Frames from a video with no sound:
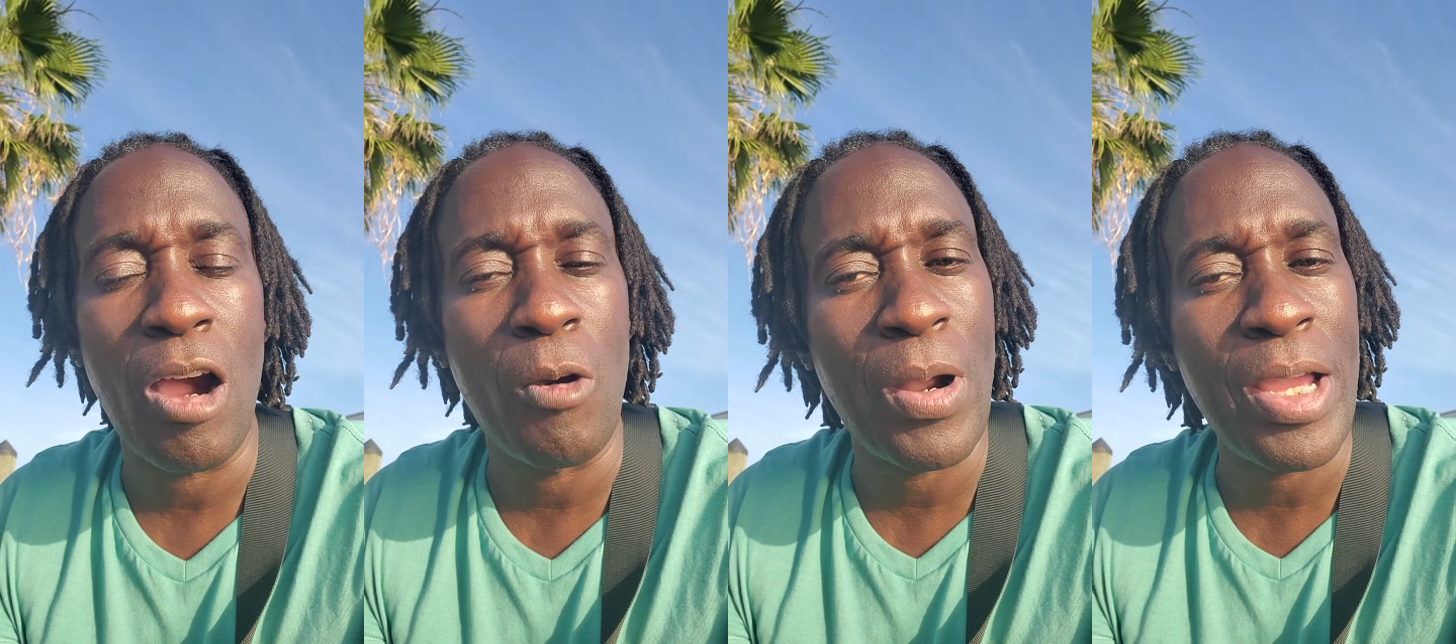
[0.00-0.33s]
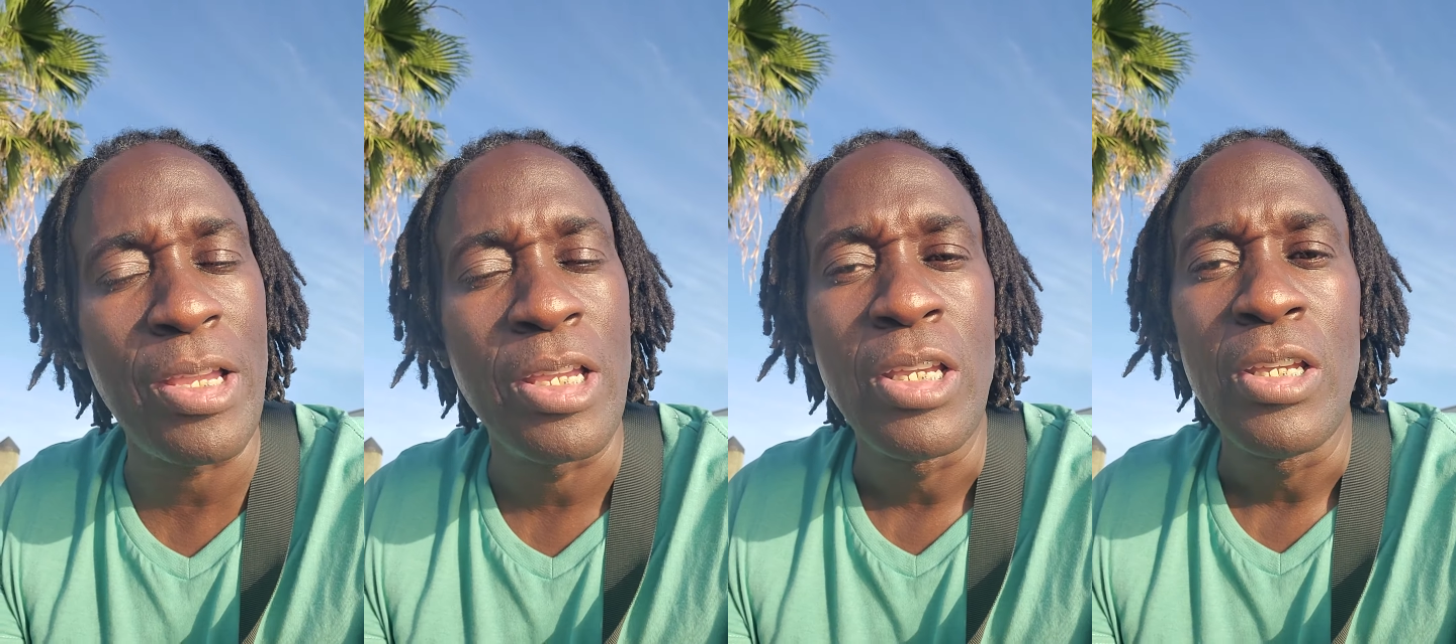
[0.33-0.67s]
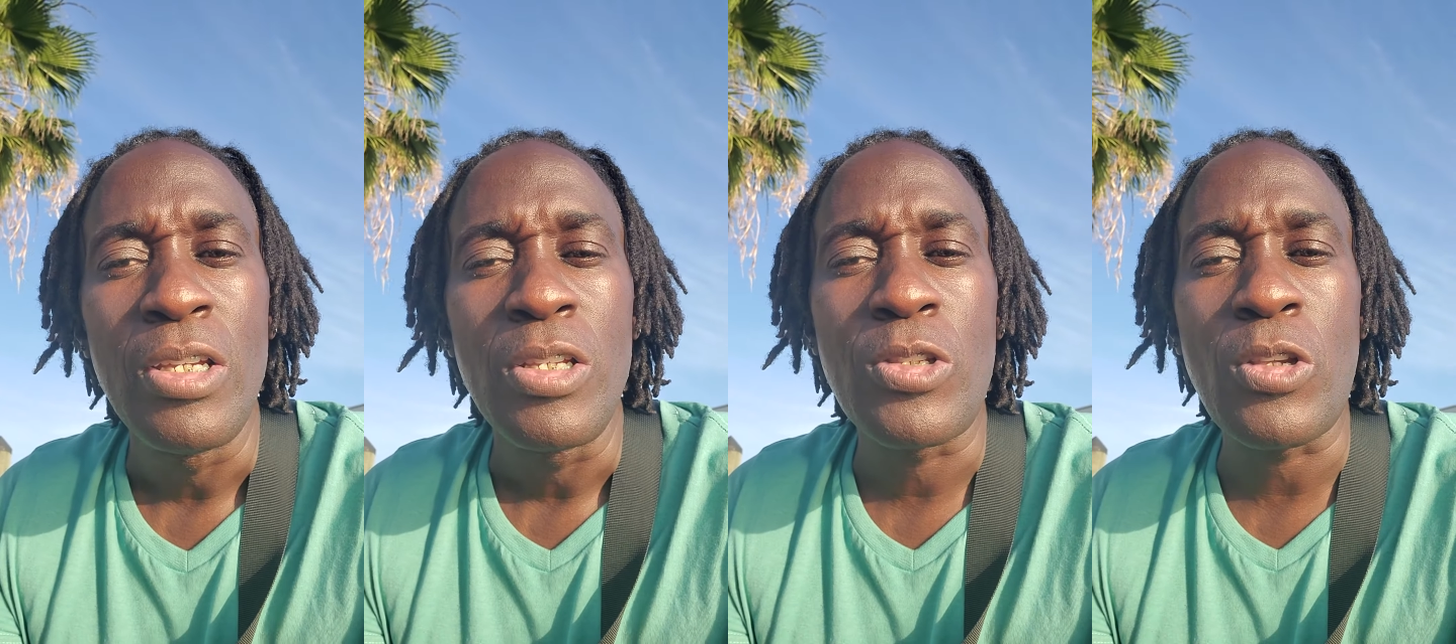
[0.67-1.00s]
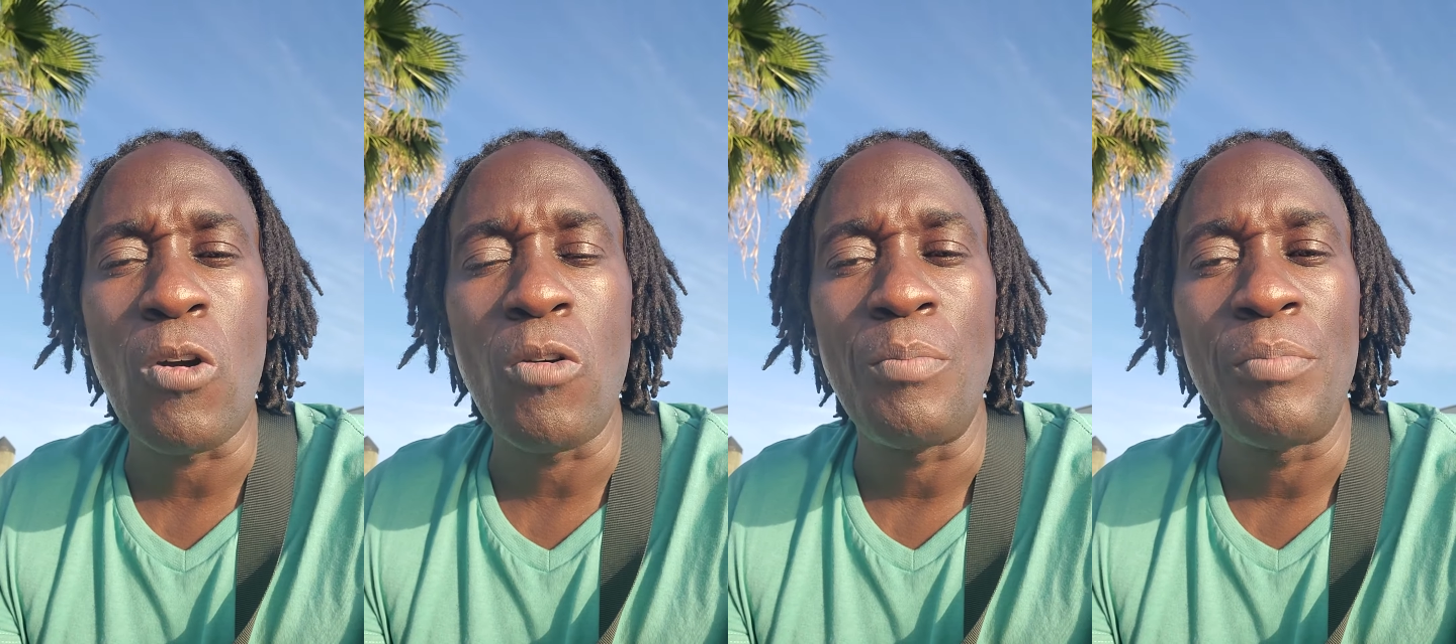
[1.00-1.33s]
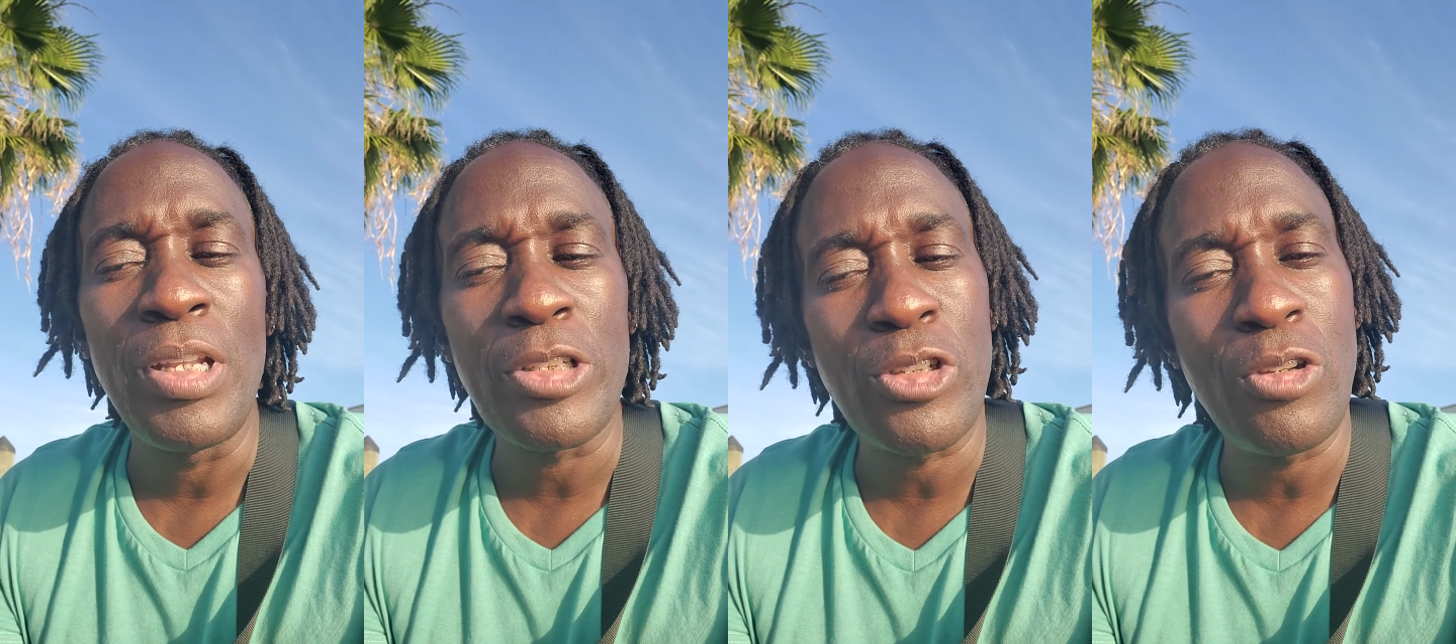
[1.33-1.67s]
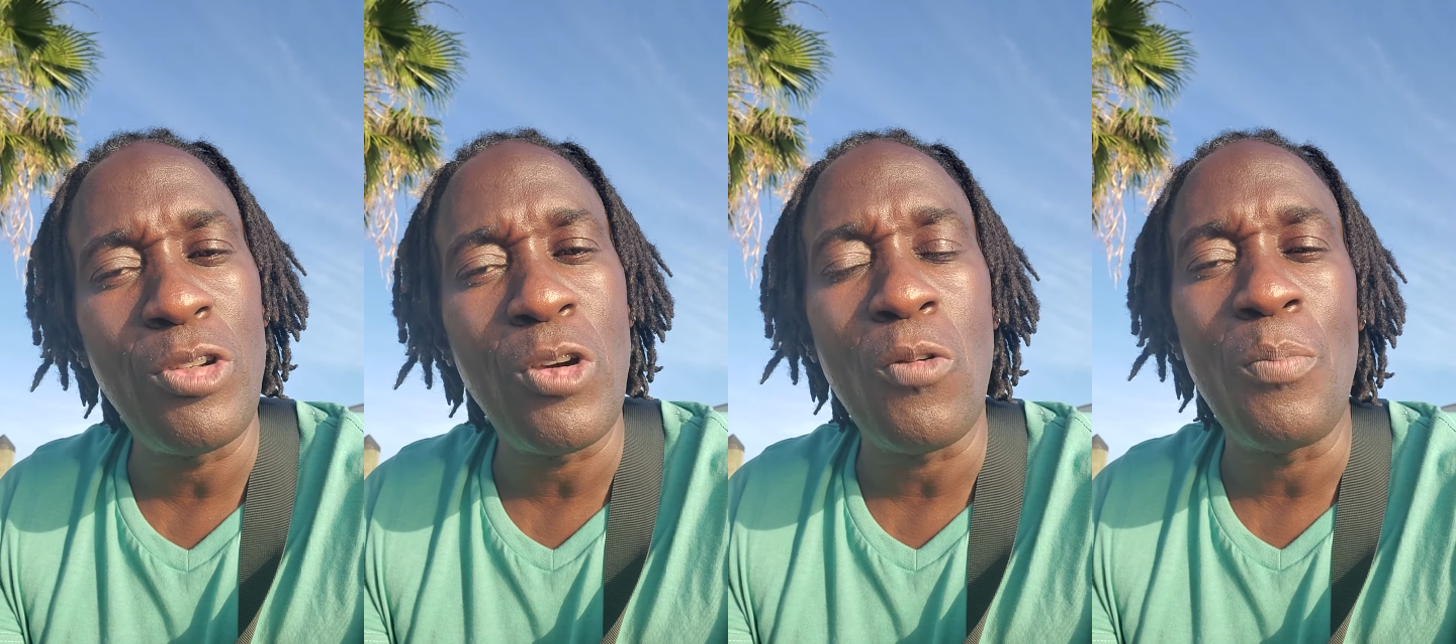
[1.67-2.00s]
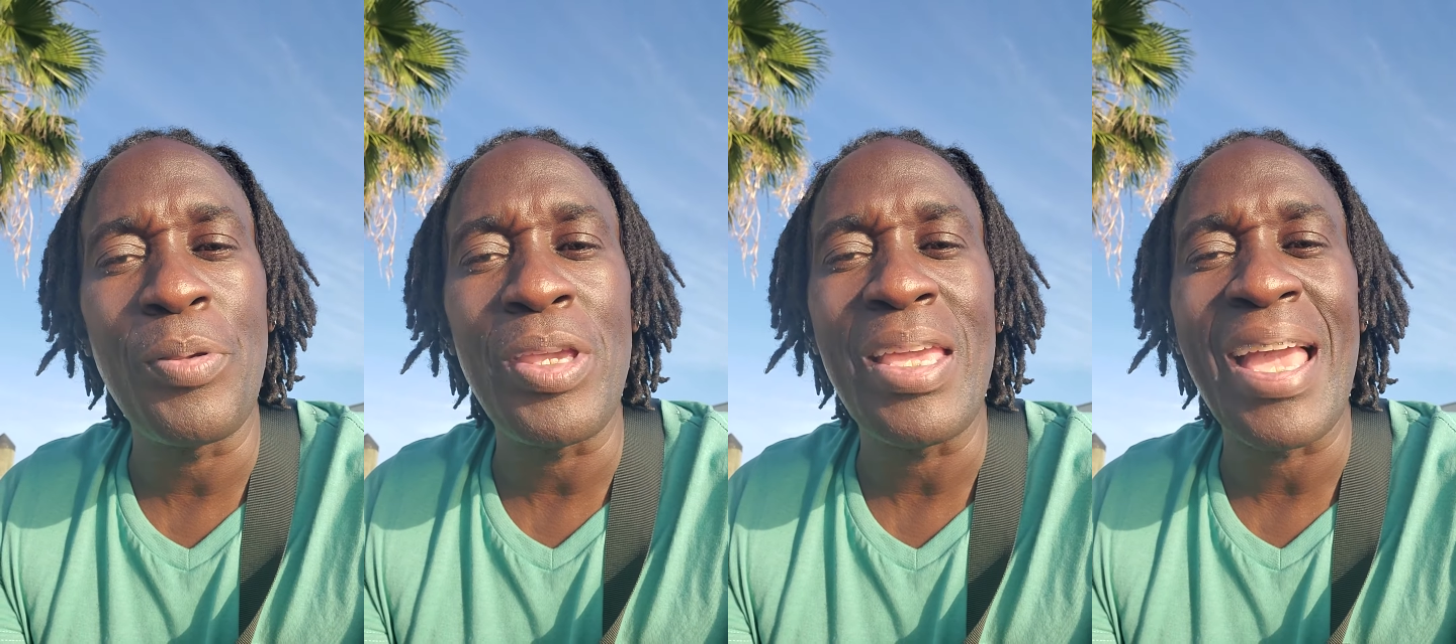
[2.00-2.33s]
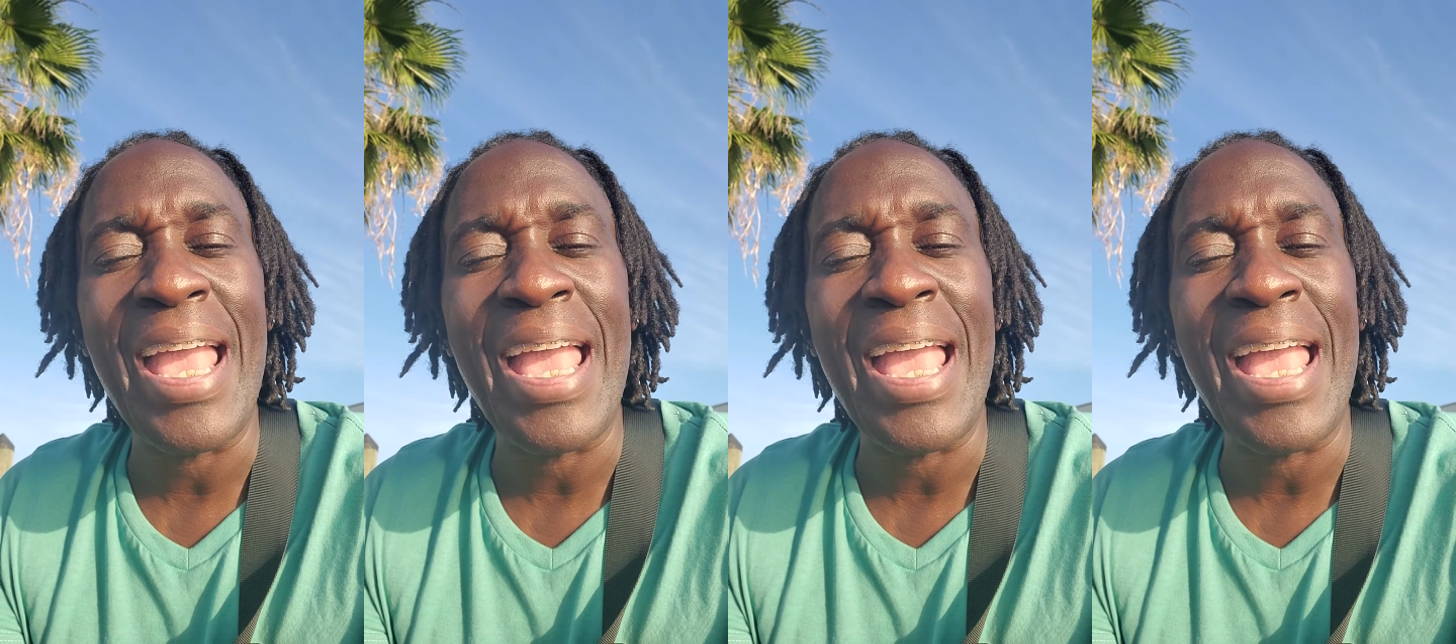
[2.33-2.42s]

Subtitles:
All right, so let your no be